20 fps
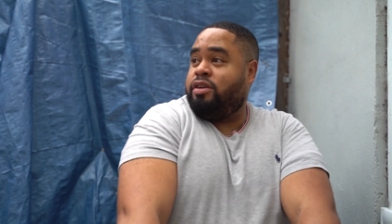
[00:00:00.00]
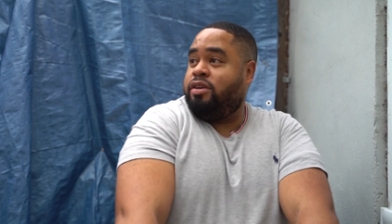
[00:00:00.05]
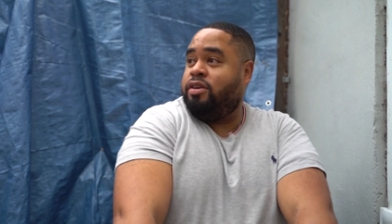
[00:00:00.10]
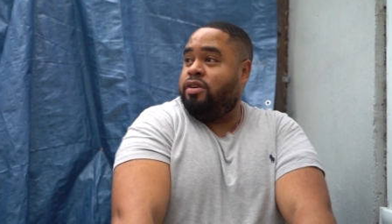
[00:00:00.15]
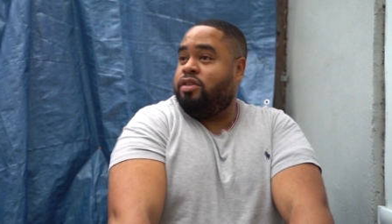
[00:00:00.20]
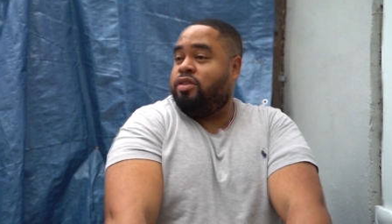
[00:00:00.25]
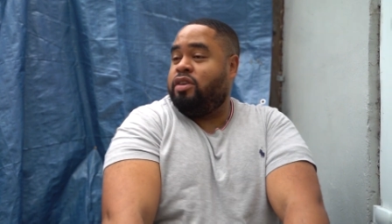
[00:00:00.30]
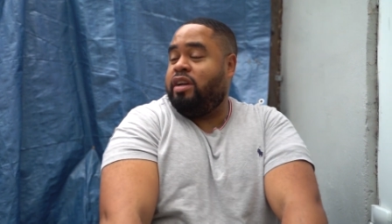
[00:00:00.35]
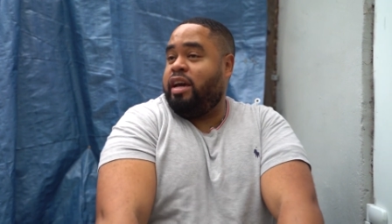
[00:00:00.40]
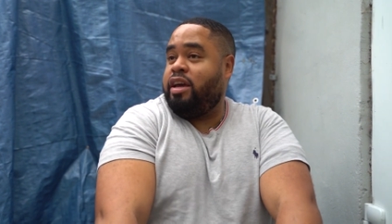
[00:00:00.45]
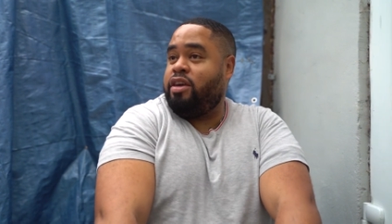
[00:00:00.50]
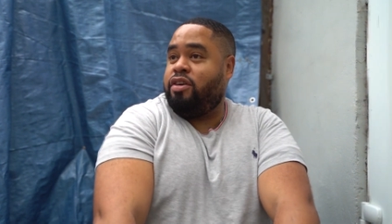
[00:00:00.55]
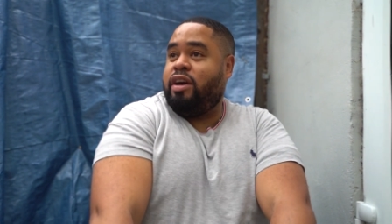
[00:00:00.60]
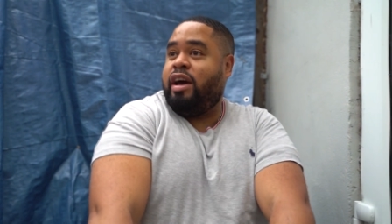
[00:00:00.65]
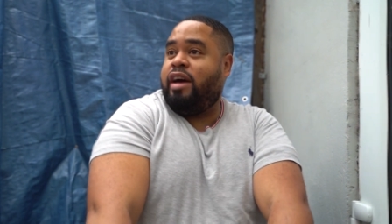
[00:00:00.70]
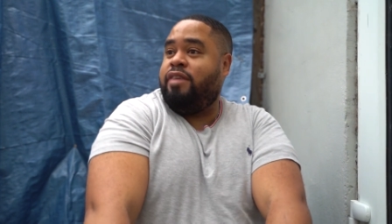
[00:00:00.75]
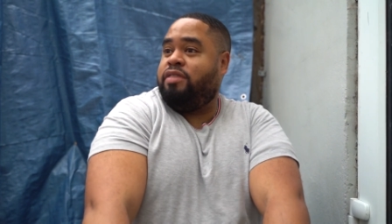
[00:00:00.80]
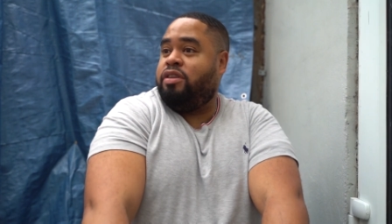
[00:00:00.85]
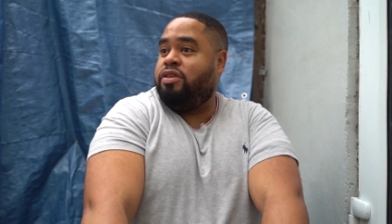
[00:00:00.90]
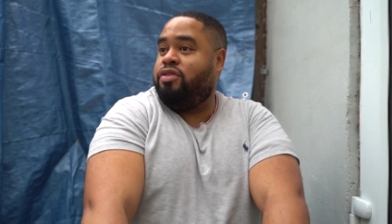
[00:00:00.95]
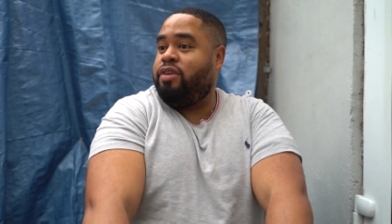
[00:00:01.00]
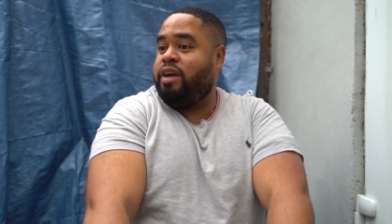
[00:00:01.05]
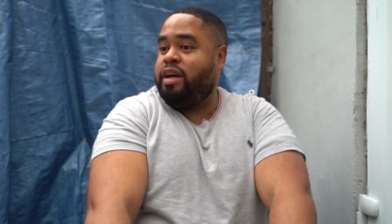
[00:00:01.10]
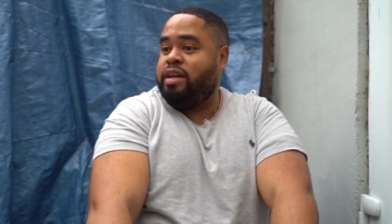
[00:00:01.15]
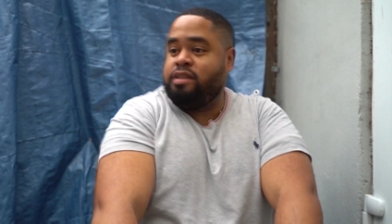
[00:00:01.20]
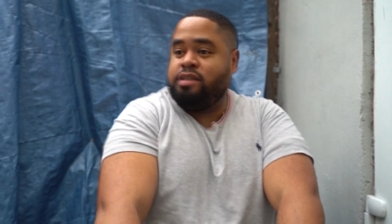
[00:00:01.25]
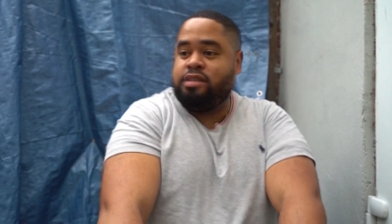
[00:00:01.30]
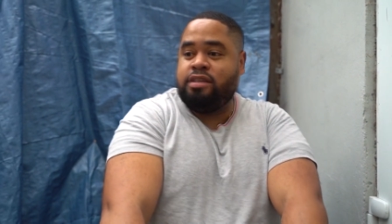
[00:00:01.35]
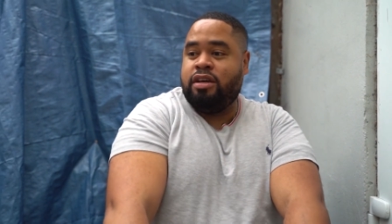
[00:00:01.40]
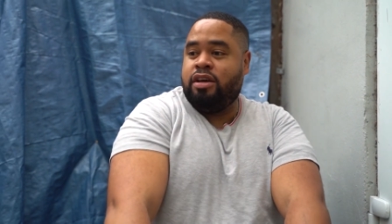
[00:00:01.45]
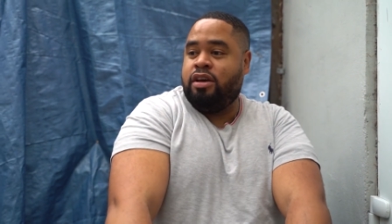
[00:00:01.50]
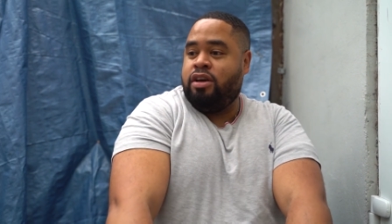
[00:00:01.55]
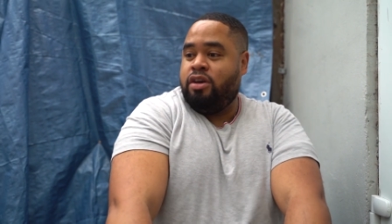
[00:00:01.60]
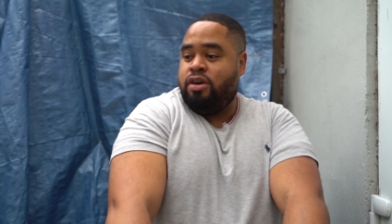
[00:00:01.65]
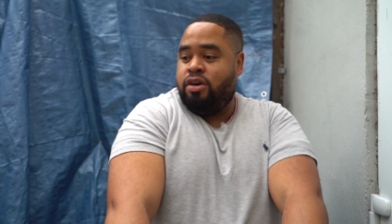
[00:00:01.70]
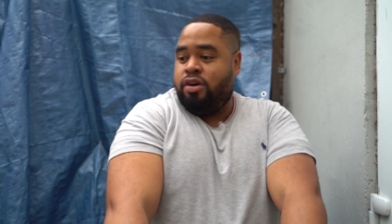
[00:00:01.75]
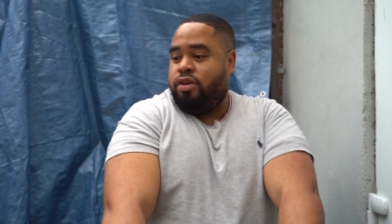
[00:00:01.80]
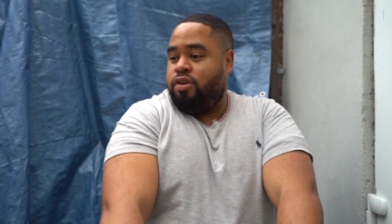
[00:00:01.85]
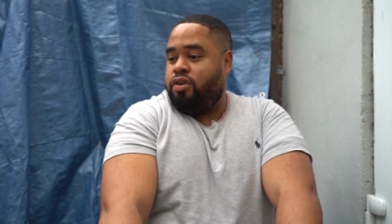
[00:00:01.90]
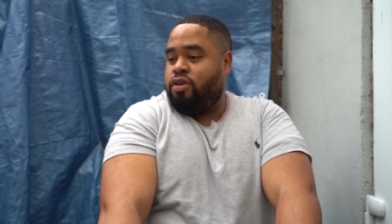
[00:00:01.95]
you know. So like you have the trends,
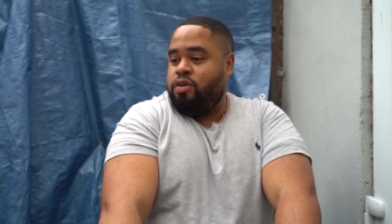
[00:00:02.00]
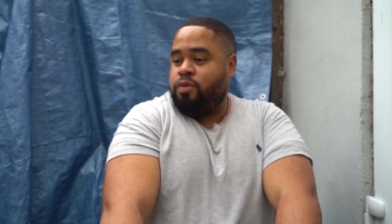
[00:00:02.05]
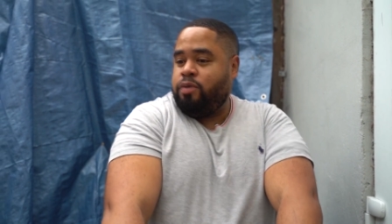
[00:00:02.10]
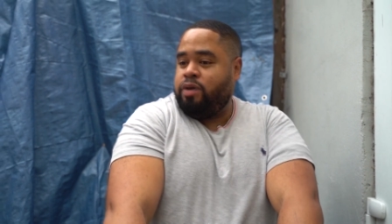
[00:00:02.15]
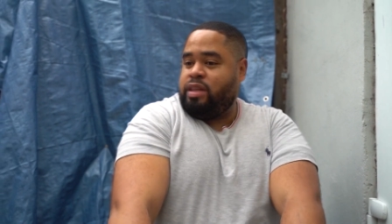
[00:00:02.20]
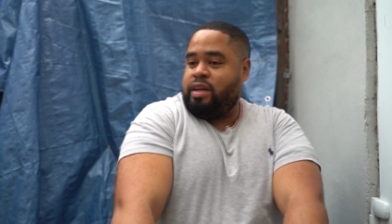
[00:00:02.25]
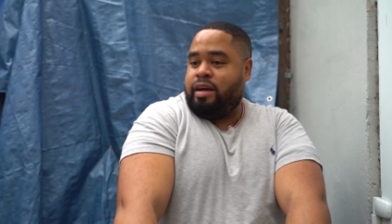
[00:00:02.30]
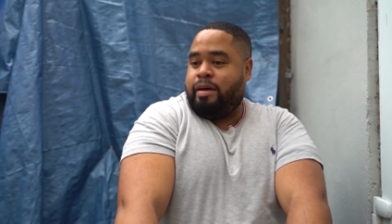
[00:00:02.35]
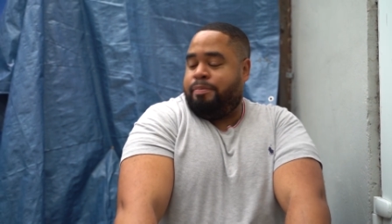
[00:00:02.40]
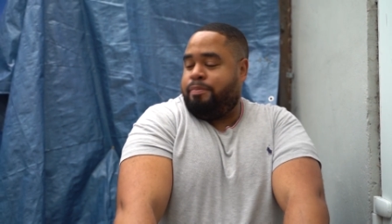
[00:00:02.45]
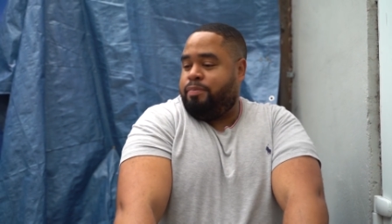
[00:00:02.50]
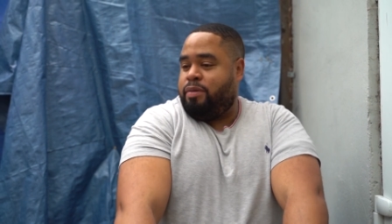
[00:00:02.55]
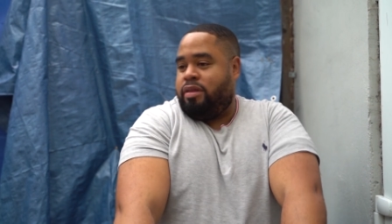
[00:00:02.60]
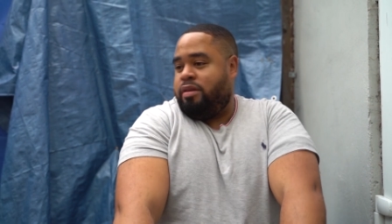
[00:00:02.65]
you know what their